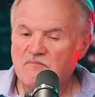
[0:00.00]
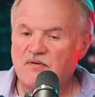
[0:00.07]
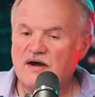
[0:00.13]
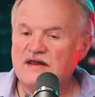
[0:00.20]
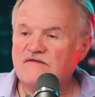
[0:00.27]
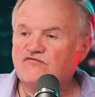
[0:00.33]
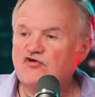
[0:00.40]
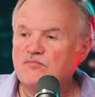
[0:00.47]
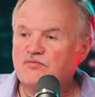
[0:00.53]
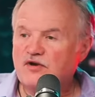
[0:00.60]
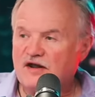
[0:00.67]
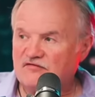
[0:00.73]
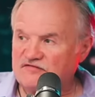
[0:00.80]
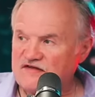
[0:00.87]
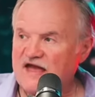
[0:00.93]
But if you
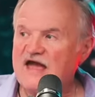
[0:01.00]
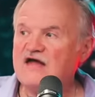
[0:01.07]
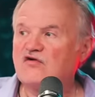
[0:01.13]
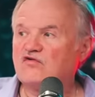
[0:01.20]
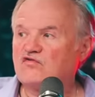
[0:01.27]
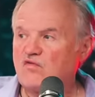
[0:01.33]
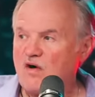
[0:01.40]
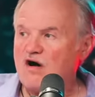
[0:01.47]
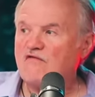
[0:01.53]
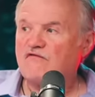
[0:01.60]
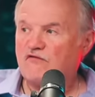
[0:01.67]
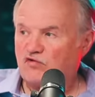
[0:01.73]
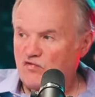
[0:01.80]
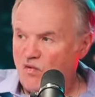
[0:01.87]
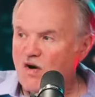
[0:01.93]
put out 10 or
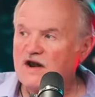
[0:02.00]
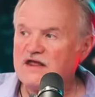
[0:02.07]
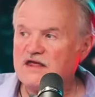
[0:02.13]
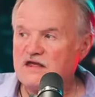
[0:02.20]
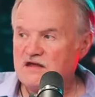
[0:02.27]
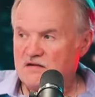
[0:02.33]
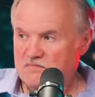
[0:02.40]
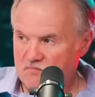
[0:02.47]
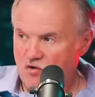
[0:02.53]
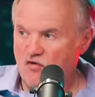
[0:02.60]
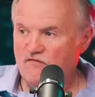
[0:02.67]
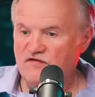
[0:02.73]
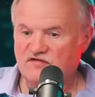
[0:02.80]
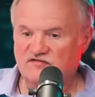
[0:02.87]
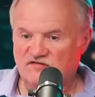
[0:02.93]
12 or 20
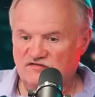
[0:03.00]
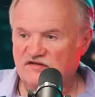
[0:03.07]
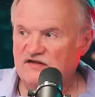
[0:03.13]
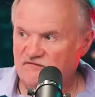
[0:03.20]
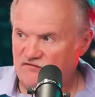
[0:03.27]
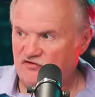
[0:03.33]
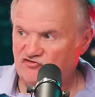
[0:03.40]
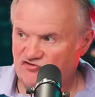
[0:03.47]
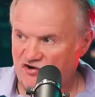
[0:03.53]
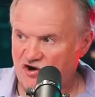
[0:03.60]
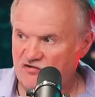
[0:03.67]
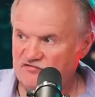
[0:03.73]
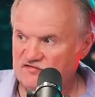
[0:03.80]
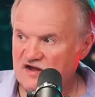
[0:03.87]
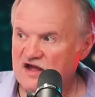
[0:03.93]
movies and TV
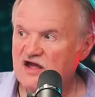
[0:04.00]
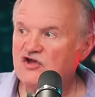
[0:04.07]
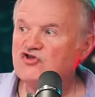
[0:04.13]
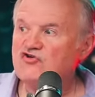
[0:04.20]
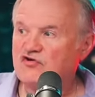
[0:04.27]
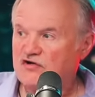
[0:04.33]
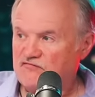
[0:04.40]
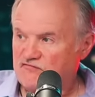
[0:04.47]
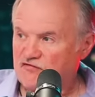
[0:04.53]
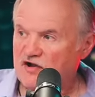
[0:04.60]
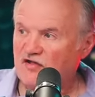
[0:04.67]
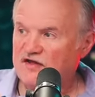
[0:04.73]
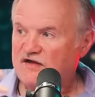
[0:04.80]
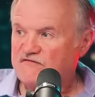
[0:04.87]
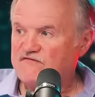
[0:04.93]
shows, you can
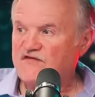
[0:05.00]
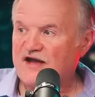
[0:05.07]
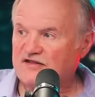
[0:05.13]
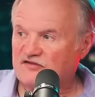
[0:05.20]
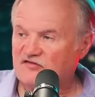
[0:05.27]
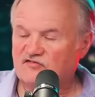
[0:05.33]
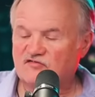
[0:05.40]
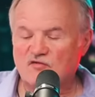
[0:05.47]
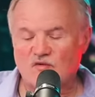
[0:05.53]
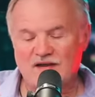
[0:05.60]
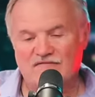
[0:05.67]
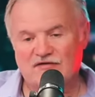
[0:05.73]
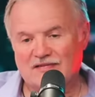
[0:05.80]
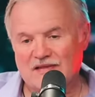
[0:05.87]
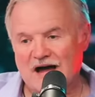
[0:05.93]
really affect it. So we
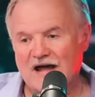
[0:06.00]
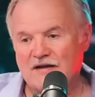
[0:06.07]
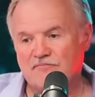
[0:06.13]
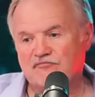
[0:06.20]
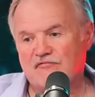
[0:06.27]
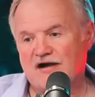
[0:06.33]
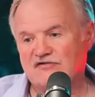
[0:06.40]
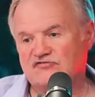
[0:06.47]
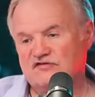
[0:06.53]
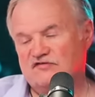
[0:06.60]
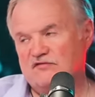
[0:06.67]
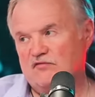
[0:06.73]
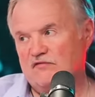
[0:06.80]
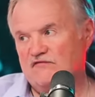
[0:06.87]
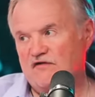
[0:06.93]
have a lot of
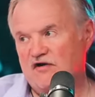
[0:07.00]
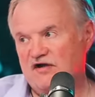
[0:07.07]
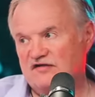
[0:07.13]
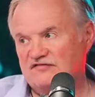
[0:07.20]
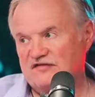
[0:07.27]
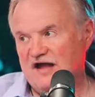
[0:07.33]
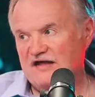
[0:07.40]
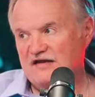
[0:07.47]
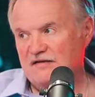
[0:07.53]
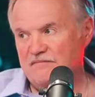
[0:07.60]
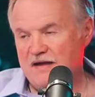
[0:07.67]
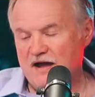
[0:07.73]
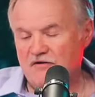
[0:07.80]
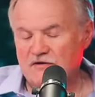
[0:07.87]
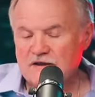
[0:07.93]
projects that we're very excited
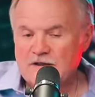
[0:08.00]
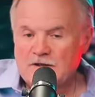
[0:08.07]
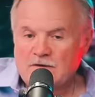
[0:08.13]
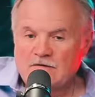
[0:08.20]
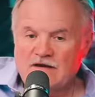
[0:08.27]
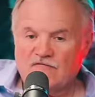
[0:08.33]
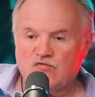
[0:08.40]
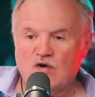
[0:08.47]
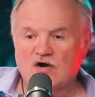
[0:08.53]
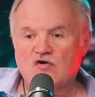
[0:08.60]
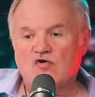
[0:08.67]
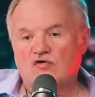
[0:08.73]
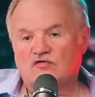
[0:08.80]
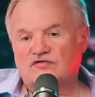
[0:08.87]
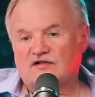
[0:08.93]
about. We have
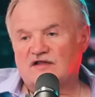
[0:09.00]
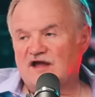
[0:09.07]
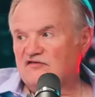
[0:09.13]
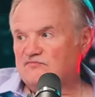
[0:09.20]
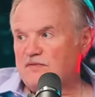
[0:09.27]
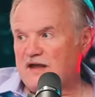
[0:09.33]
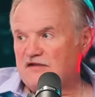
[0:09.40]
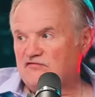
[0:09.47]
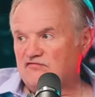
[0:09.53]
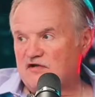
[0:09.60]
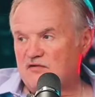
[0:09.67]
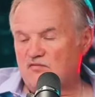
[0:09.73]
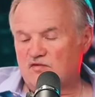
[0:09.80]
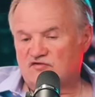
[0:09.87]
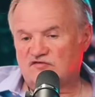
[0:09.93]
one called The Last
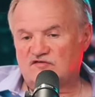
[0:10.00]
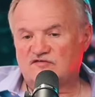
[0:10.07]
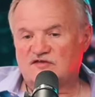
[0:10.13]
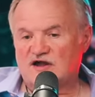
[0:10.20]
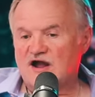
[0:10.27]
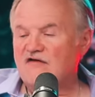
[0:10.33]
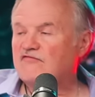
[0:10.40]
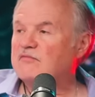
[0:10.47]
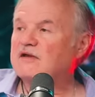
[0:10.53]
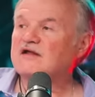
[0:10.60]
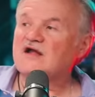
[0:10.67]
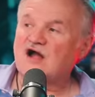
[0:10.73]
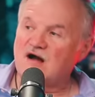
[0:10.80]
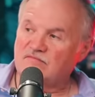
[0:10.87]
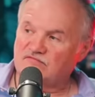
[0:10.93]
Patriot, which is the
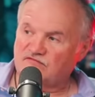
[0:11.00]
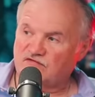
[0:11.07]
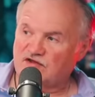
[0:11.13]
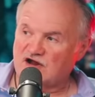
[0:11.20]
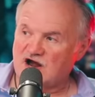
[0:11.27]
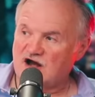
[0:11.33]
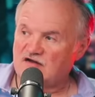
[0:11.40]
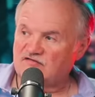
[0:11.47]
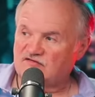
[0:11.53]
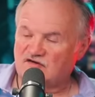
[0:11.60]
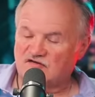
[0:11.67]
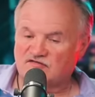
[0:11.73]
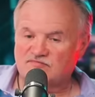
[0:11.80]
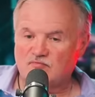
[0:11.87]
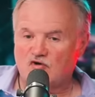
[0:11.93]
government comes for the guns
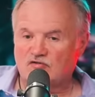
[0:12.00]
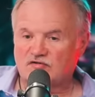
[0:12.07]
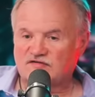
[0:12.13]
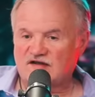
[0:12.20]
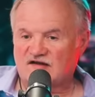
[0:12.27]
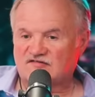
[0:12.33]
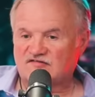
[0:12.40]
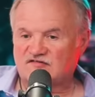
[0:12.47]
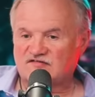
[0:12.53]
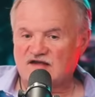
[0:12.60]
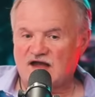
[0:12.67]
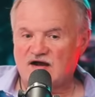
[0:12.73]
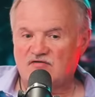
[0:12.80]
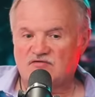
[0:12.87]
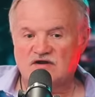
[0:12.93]
in a small Texas
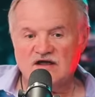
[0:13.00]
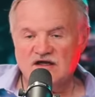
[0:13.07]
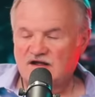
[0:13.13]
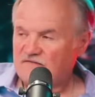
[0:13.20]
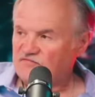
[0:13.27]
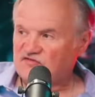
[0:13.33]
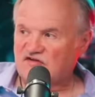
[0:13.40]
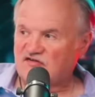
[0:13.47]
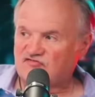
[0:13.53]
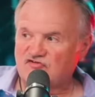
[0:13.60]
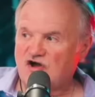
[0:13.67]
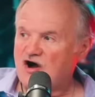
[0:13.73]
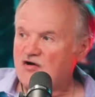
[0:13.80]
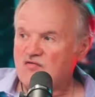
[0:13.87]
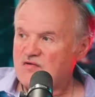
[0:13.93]
town, says
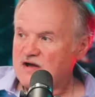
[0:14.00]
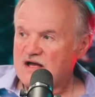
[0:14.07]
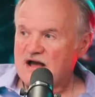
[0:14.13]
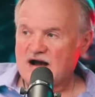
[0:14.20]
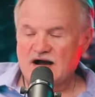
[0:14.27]
no.